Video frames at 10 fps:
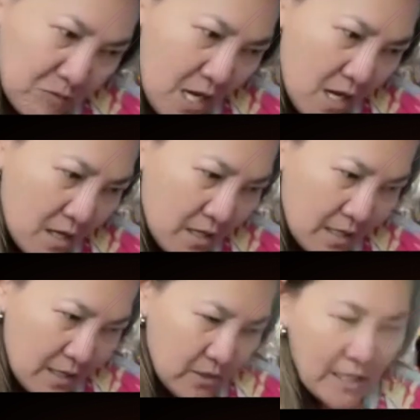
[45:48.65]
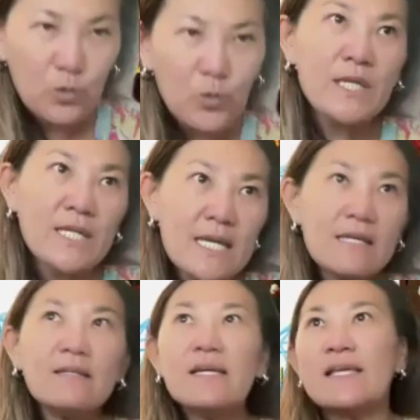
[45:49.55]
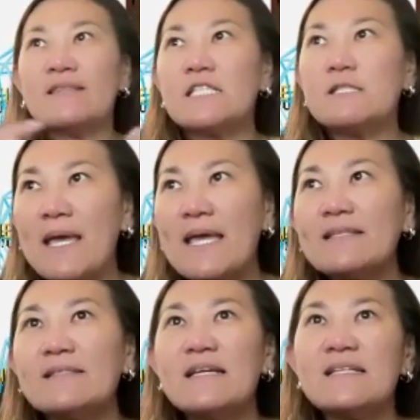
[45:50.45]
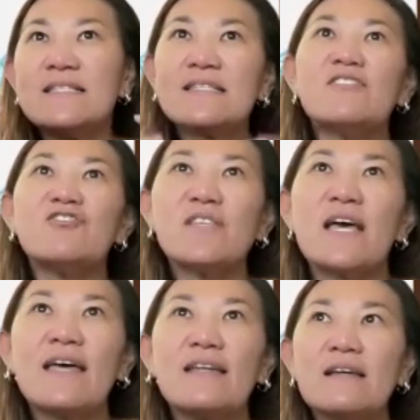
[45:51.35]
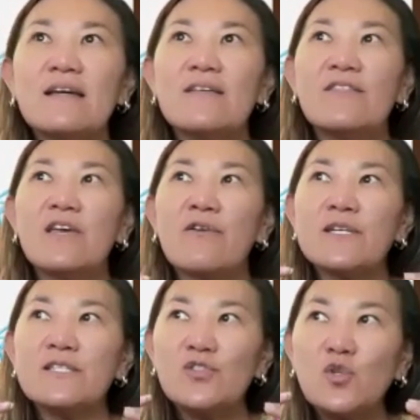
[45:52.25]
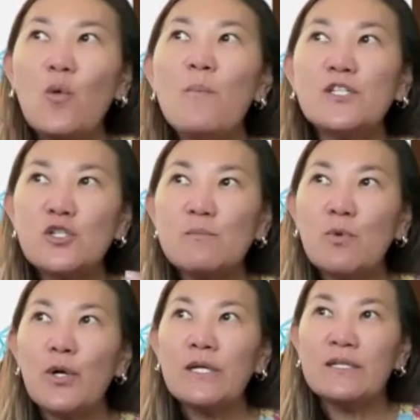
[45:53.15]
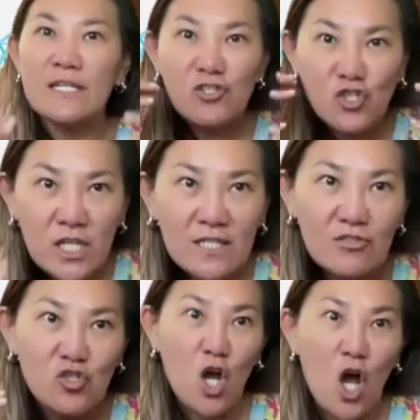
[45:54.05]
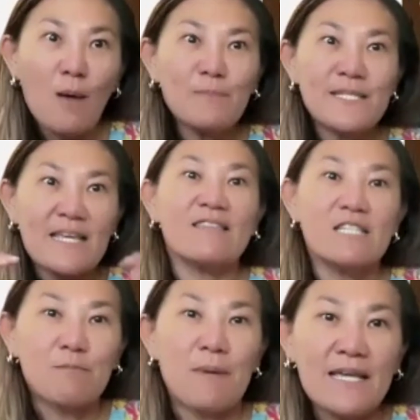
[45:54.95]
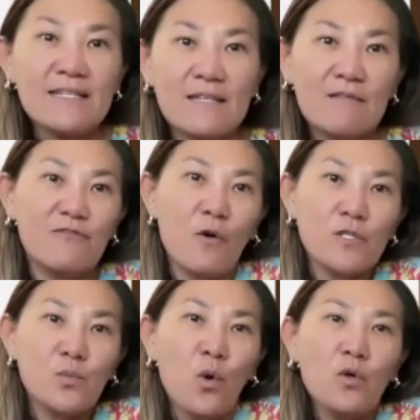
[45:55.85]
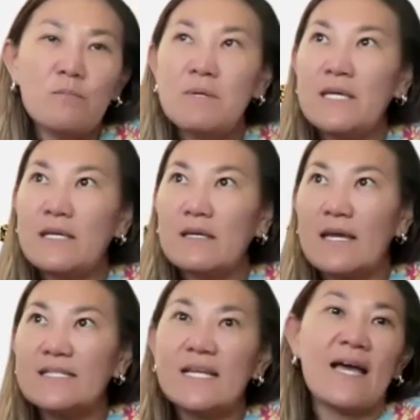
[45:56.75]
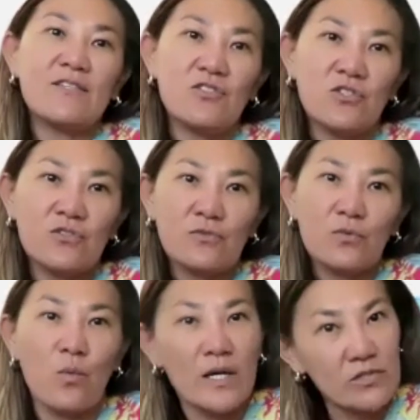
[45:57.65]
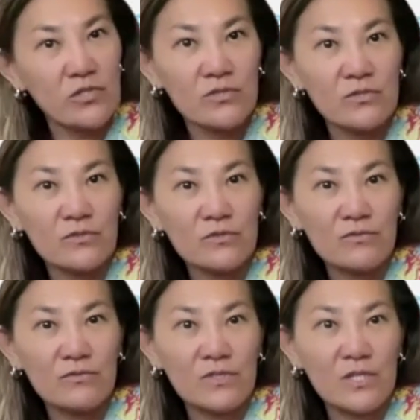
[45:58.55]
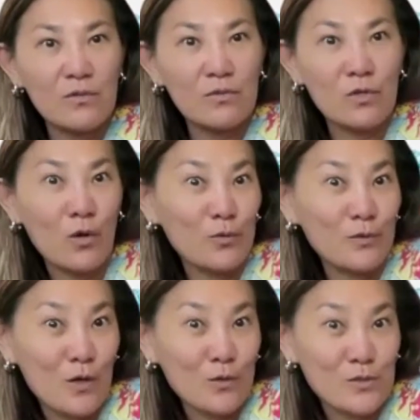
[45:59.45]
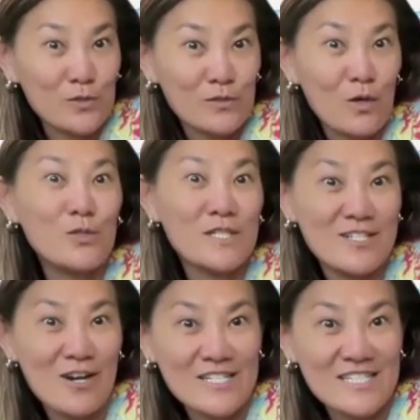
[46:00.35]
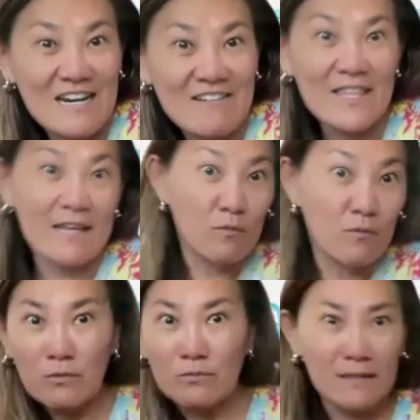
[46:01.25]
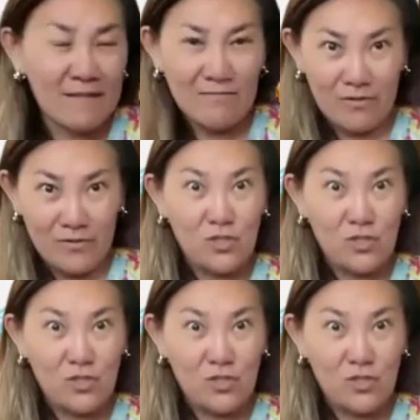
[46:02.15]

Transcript: liquidity in the space such that there is so much more legit jobs in the space that folks won't be enticed to want to go to the dark side, right? Like, wow, there's